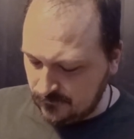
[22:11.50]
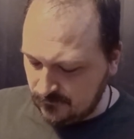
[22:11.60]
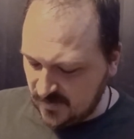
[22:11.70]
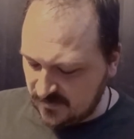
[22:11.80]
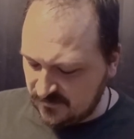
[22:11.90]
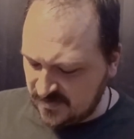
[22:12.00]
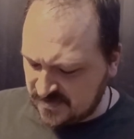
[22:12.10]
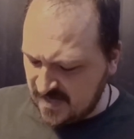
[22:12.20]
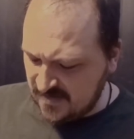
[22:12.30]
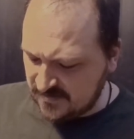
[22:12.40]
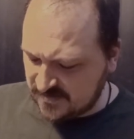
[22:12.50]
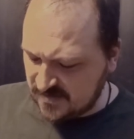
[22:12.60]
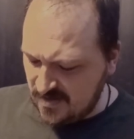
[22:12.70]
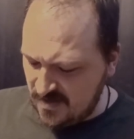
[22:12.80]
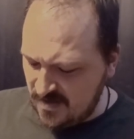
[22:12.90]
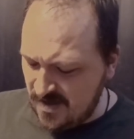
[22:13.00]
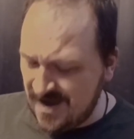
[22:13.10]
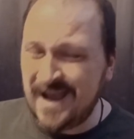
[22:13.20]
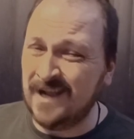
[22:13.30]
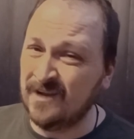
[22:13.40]
This gets a
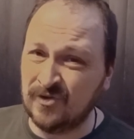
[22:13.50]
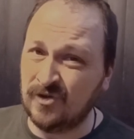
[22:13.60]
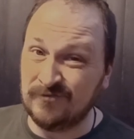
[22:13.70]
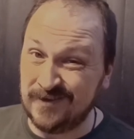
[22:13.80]
hell of a lot of heat.